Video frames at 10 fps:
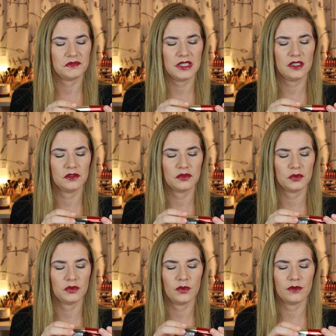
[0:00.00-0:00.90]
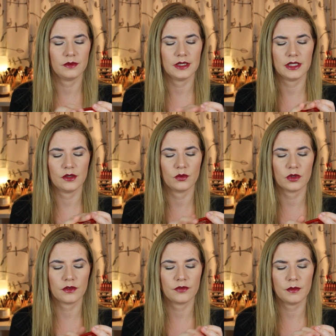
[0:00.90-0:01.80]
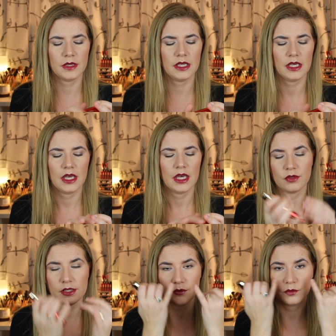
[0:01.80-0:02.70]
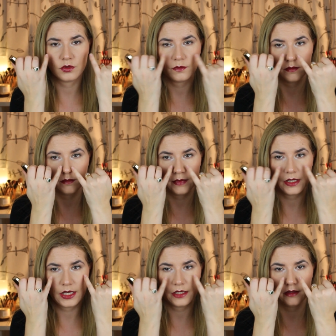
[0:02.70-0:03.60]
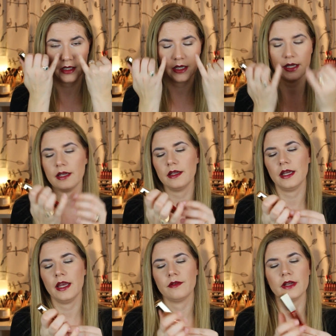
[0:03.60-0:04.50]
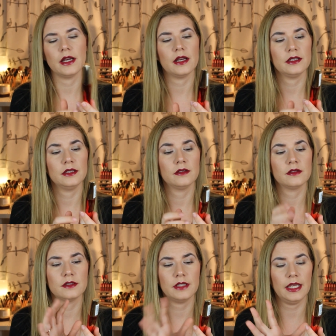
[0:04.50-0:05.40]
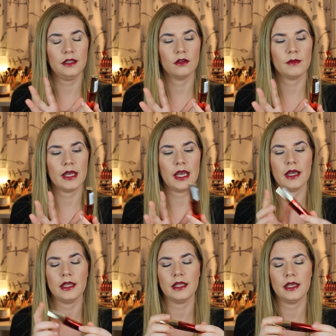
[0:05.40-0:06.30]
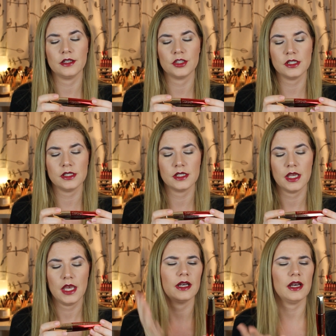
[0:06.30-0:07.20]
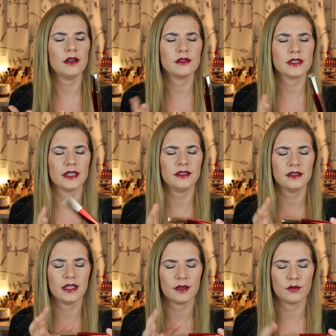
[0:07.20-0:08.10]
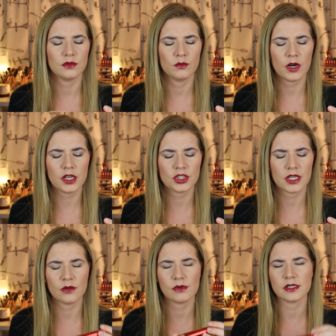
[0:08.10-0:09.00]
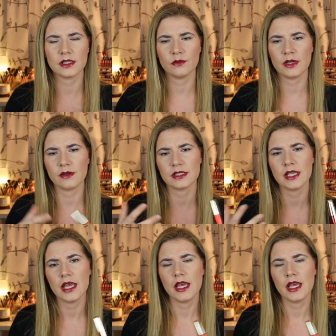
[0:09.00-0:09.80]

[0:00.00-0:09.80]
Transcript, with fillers: didn't really work for me. transferred to my under eye area. It stayed on my eyelashes. I, didn't like brush and I was when I was